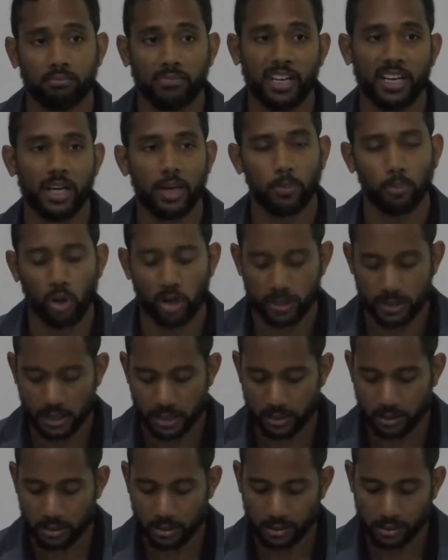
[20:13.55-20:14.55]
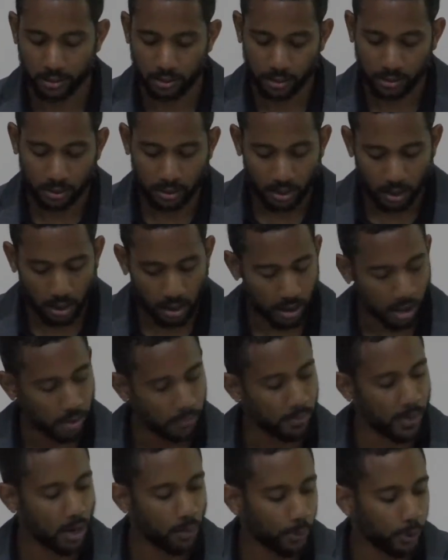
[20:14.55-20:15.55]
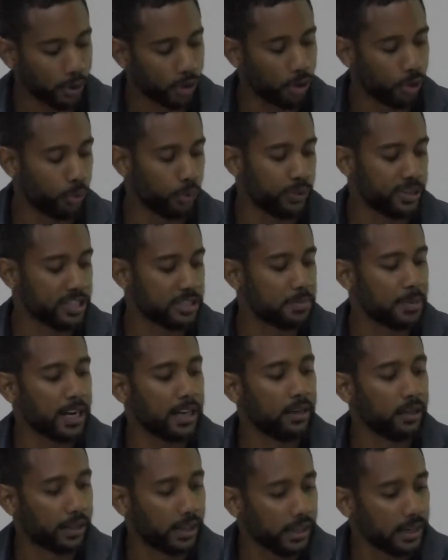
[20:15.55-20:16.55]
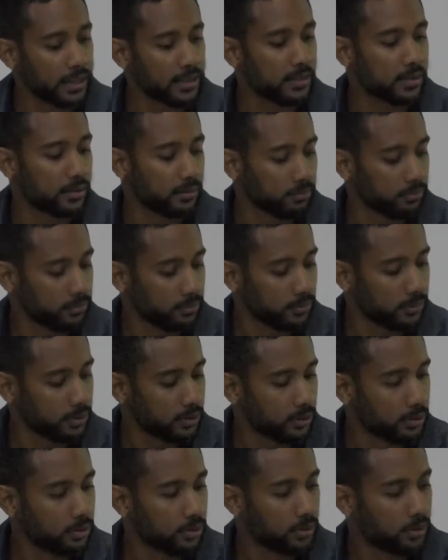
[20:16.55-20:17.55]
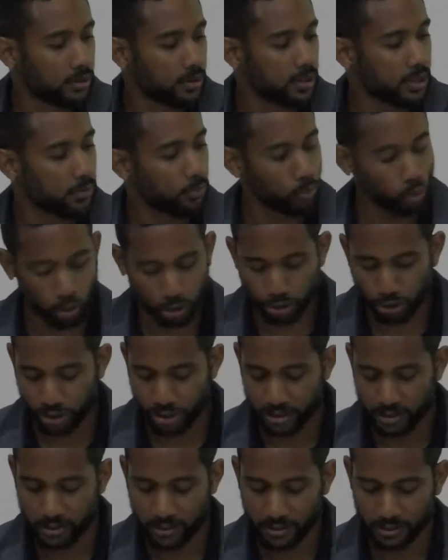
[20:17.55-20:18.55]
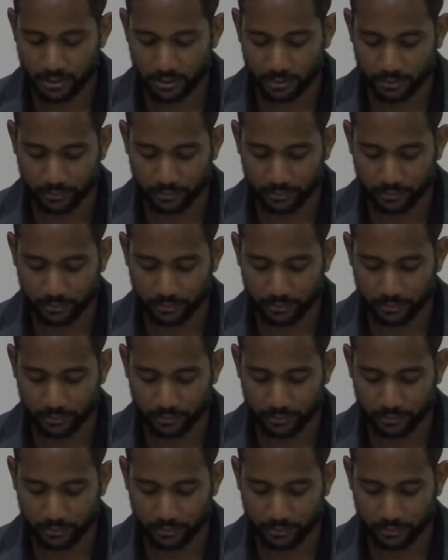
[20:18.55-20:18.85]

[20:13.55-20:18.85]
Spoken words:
in the process. And we're going to do this by looking at some more trees